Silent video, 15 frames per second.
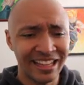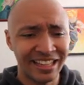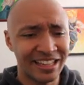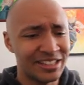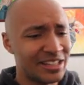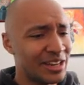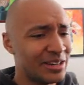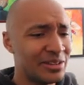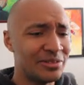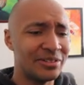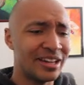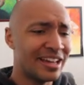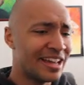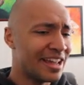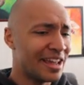
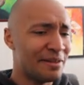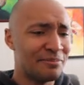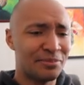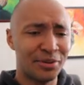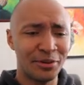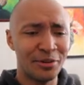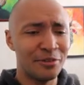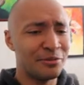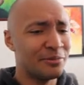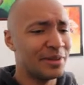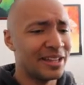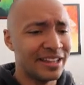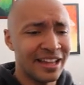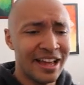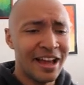continued
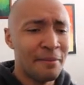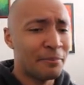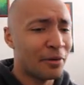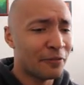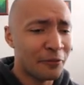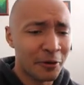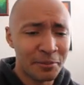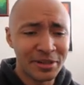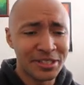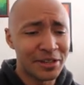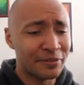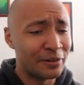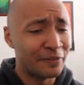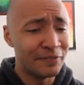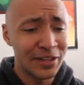improvement, performance
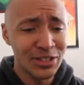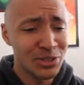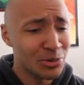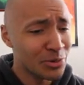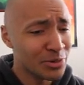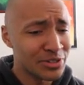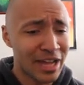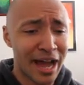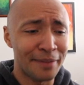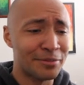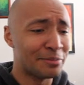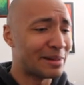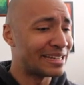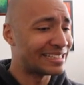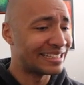of our visuals,
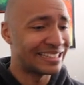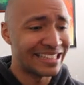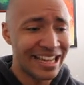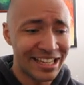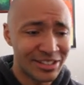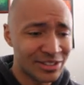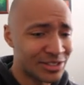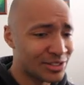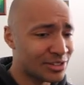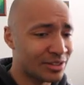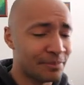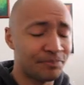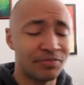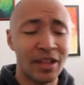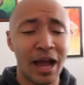optimizing text,
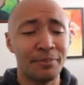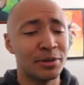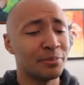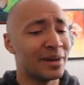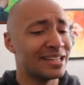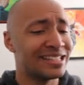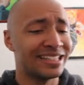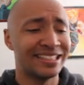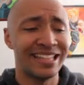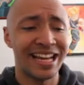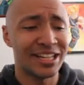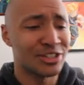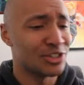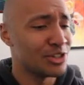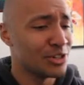optimizing
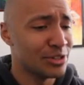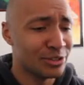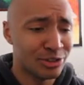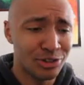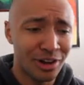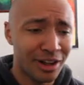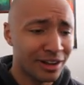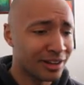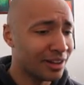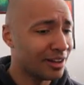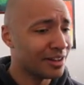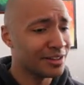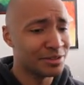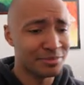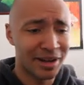textures, draw
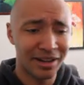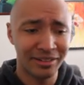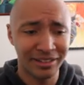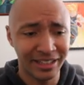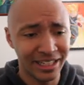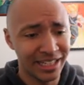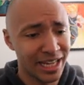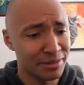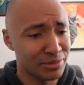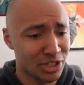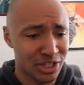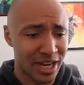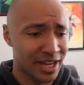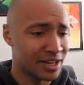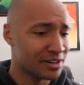calls, model cleanups,
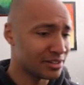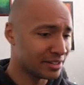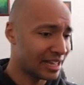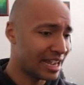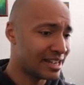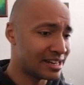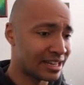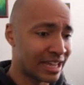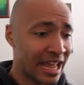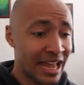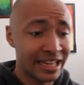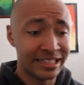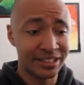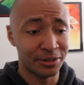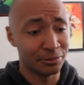shaders, lighting,
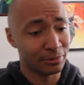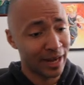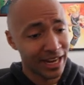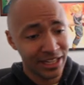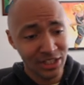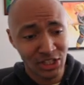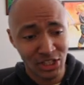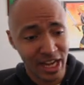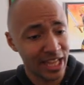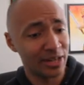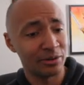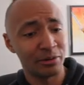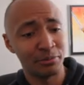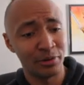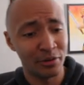terrain
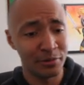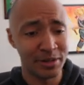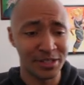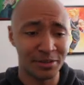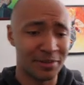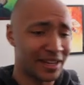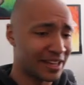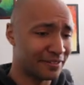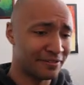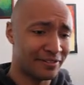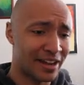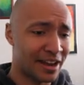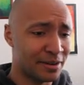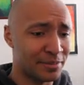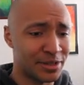shader improvements to make
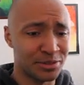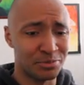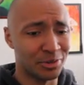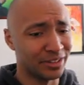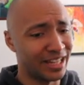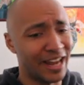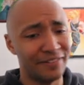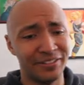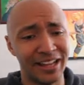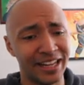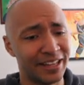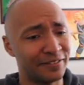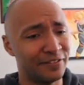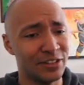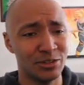environments more
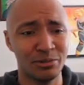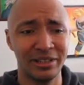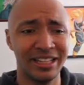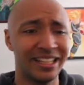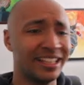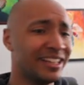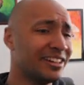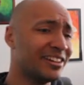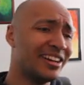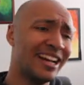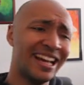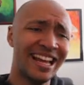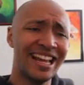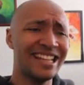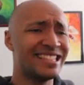lifelike and visually cleaner.
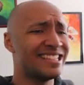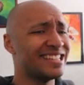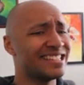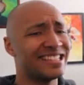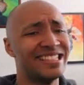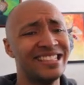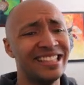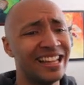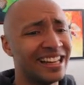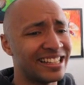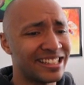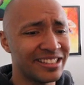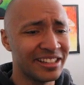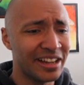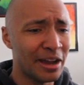It's just
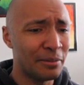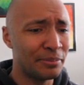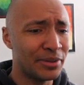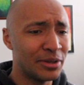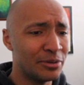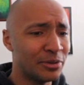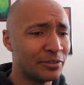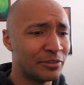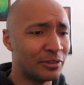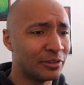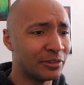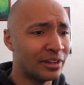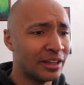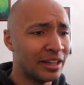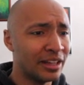nuts. Look how
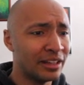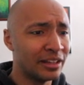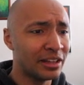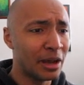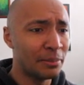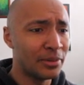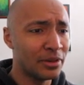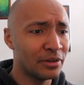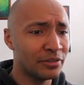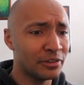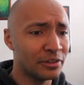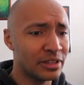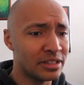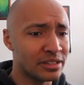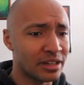beautiful. Look how
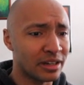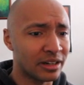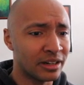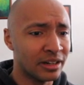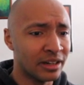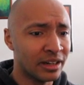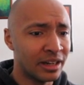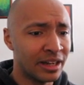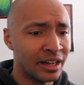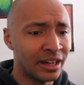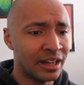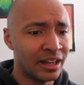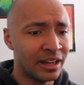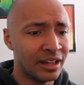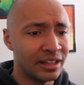beautiful these are.
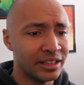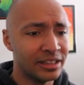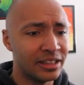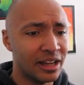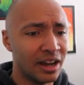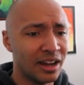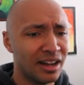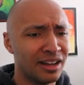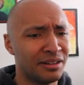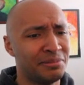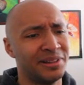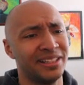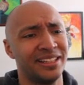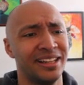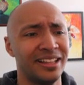Oh
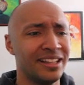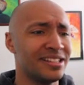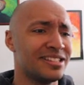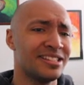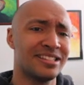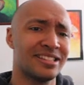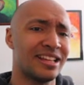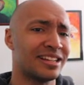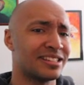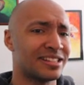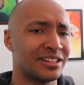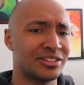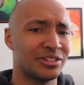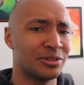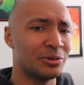my, it's just like
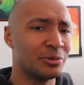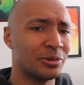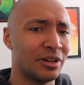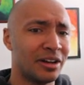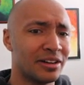such a cool